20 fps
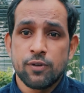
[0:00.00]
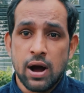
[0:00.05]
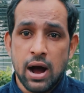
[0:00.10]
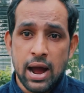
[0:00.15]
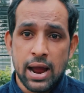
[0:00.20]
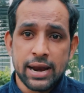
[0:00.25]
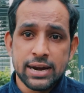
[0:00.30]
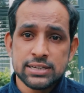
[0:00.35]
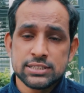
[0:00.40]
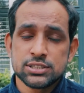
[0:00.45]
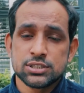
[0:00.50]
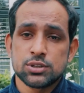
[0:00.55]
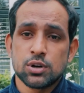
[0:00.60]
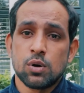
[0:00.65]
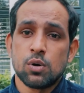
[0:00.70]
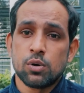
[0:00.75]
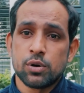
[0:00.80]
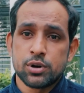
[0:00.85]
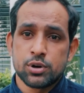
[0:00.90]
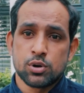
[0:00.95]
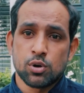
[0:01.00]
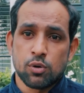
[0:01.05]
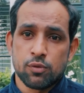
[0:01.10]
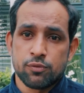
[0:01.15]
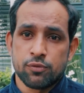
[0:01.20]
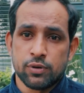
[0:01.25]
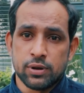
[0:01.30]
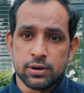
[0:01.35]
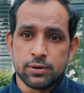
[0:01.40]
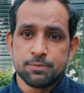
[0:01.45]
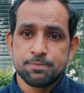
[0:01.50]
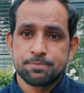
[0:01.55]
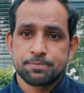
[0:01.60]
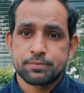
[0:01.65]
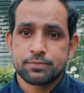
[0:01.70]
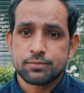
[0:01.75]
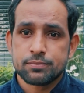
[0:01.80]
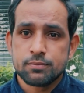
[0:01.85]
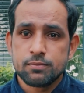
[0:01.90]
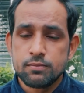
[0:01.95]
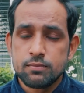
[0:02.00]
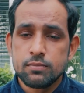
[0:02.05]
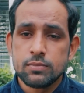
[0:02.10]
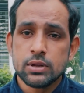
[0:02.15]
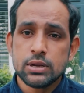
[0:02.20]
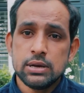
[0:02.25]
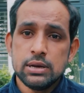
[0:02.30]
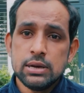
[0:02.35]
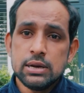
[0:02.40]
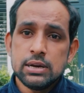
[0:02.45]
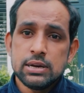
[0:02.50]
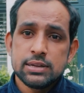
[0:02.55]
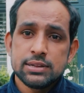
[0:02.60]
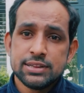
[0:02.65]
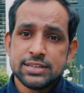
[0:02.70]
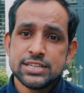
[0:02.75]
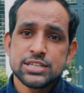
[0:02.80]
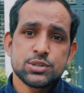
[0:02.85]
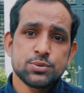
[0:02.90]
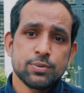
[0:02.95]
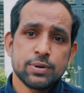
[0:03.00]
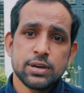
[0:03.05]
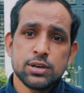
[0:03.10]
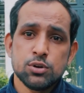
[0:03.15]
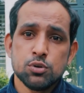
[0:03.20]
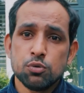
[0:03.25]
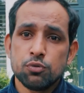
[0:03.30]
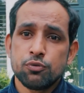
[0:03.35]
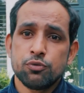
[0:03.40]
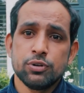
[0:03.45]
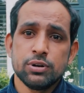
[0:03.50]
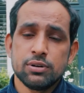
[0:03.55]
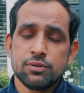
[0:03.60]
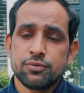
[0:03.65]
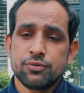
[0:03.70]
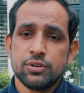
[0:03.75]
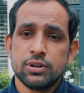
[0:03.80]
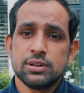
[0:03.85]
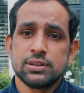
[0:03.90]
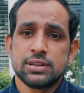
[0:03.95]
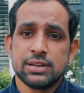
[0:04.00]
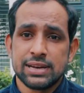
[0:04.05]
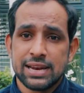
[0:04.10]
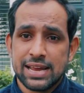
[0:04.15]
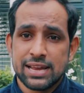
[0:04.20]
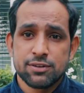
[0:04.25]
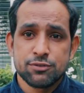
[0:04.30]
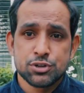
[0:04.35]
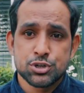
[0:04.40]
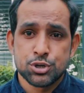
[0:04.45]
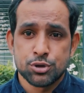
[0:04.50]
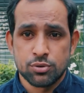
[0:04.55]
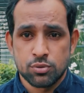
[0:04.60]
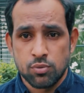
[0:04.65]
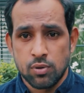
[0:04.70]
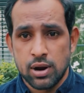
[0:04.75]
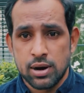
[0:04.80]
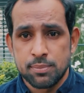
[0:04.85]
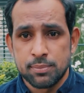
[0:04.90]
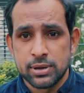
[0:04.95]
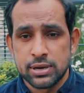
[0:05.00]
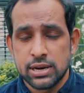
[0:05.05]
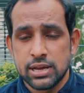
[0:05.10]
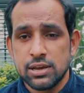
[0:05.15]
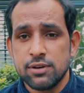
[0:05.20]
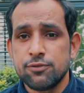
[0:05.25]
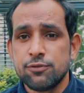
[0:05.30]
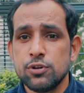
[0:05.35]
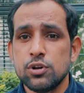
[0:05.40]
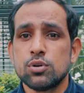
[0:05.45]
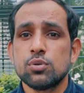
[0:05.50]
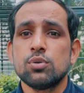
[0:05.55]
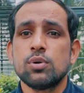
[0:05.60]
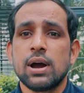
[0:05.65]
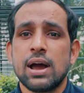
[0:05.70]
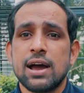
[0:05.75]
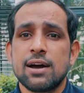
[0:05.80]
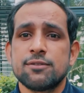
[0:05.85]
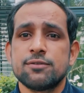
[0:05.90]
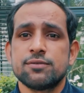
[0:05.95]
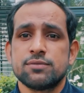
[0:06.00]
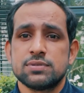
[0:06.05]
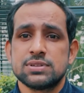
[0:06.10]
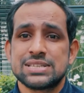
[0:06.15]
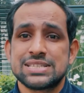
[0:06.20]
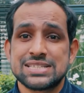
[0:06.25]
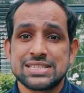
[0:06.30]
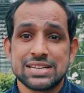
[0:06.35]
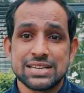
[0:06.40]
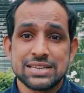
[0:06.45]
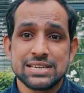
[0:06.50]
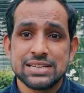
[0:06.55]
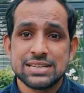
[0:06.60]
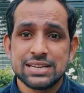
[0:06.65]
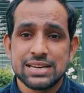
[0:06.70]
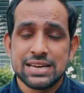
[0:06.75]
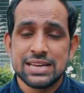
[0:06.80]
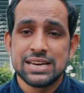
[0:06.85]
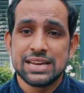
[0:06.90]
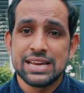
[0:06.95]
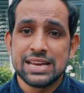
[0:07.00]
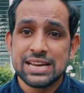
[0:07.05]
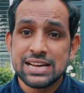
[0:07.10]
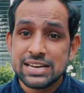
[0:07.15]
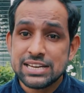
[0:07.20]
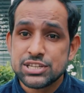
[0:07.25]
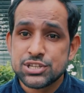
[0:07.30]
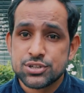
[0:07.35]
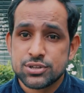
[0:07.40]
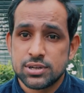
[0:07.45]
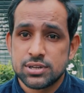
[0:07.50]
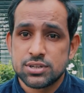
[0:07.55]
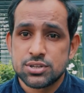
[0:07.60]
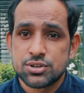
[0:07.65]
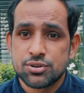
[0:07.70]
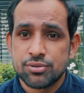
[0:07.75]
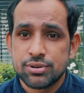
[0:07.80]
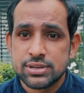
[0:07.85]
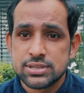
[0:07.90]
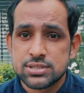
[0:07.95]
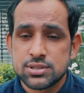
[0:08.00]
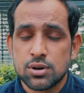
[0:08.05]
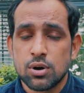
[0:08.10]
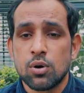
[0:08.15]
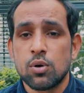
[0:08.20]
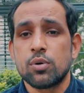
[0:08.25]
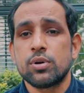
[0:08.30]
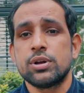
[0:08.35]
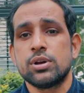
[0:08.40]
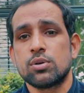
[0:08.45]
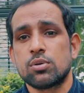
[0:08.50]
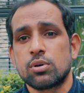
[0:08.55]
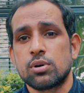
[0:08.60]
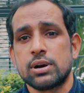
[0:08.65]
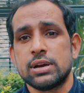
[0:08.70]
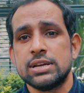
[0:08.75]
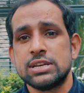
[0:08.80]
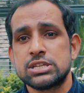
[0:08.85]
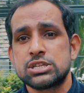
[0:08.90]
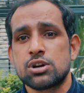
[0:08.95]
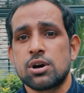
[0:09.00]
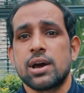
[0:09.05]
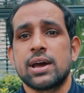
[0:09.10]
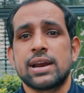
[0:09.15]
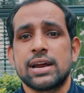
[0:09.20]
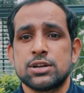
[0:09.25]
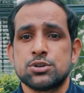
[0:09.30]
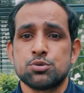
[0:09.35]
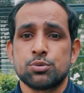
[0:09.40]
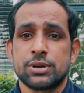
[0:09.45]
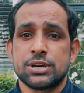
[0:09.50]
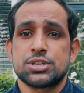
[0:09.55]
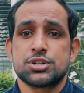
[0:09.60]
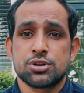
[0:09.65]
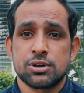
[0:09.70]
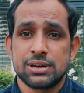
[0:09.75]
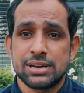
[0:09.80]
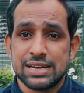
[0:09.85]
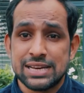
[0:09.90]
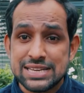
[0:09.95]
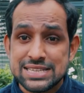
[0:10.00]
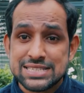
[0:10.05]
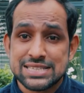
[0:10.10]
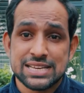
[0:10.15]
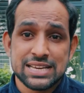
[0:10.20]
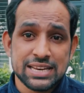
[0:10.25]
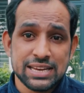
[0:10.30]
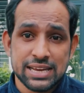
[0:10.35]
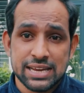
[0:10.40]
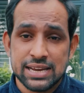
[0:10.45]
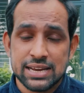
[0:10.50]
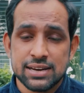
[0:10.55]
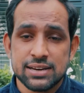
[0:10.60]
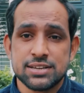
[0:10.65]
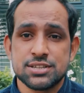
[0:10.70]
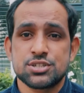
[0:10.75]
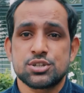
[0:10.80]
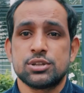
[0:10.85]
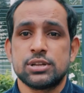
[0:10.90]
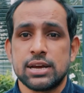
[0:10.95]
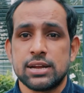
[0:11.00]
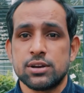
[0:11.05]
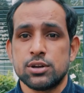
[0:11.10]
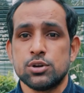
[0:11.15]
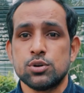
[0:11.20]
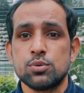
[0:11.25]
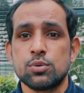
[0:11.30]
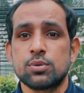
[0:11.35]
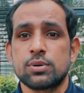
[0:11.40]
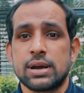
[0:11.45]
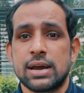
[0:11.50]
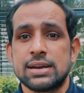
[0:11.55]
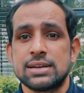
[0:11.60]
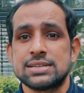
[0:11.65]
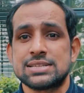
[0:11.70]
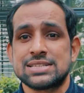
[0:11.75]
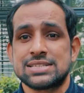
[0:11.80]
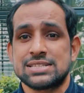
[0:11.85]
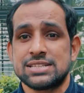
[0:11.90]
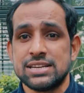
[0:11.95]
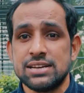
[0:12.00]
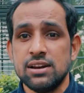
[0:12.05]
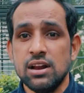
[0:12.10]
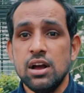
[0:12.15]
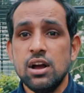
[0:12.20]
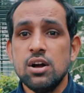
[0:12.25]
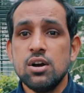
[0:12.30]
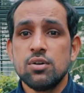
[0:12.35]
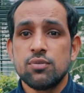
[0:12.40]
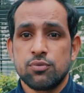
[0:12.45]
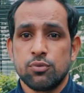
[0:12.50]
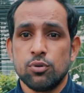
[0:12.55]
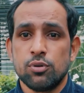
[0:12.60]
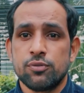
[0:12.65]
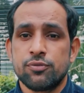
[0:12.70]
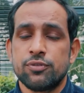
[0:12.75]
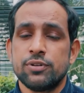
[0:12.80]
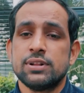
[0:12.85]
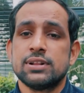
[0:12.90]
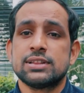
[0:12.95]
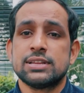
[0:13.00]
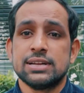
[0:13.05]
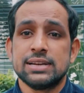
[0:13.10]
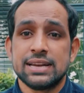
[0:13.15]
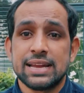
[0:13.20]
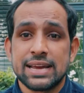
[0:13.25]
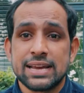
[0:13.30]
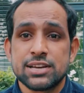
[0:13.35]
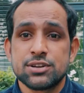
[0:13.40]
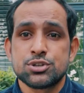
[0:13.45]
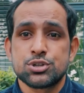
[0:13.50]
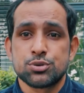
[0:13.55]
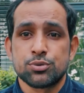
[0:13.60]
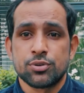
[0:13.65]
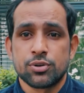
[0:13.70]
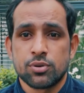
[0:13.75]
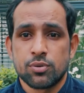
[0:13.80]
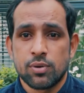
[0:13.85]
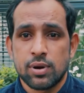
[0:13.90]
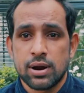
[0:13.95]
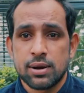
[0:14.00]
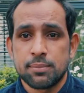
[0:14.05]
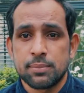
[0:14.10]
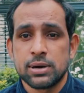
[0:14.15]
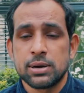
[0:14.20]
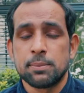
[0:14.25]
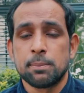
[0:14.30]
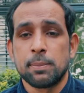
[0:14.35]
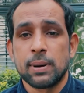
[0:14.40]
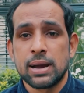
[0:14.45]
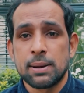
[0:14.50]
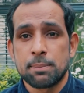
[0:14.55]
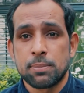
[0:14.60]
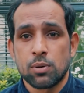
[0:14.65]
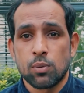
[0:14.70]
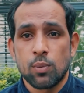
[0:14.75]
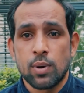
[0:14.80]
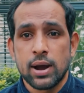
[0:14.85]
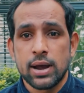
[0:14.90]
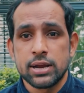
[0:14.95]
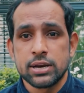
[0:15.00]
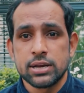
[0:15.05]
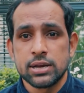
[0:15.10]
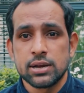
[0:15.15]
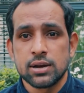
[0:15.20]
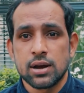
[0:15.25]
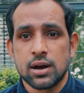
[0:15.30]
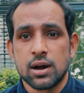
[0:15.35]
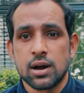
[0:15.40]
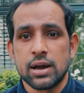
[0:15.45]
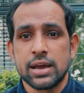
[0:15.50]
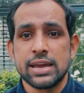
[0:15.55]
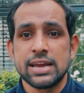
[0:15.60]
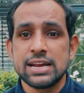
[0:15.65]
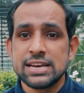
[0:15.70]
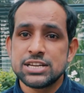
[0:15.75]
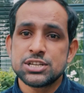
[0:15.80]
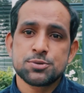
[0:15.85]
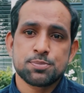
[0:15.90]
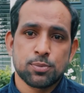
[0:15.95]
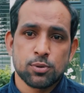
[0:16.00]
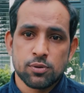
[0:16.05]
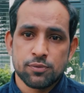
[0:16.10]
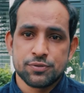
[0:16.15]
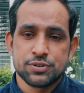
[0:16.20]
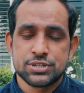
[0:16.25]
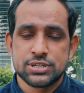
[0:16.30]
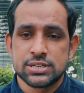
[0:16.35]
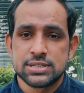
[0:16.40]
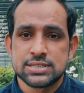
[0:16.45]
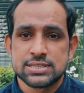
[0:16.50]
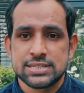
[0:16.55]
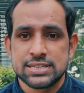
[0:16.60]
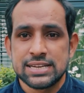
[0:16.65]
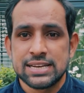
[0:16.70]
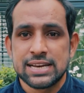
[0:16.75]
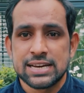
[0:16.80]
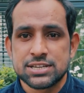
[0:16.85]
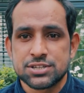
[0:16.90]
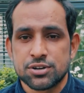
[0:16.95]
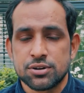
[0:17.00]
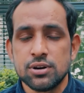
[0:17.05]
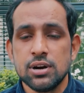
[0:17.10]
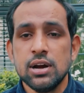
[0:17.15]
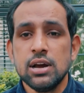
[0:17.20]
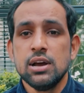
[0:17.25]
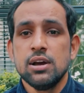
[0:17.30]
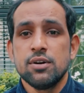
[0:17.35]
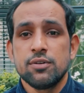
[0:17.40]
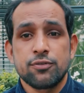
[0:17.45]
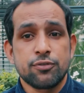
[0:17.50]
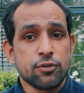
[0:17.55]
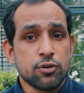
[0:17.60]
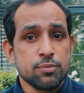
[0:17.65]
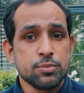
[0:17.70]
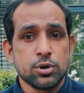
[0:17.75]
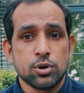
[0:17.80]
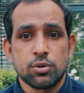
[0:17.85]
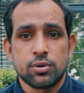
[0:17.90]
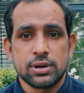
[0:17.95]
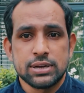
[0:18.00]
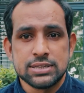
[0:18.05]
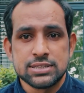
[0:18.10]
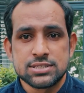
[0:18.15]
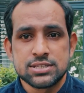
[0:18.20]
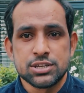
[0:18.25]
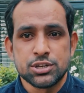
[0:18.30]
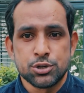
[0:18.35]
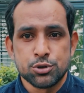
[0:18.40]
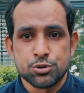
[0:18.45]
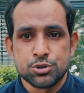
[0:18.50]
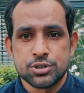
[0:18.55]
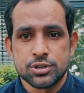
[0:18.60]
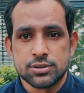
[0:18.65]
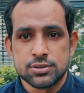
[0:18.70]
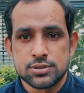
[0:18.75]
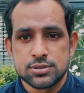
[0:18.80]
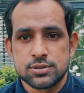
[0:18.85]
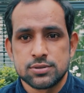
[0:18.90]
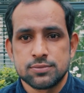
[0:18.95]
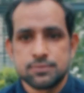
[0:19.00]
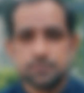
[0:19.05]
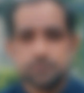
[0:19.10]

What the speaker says: IELTS or TOEFL. This way you fulfill the language requirement. If you have studied in English countries or your entire education is in English, then you can still fulfill the language requirement by providing an English proficiency letter from your institutions.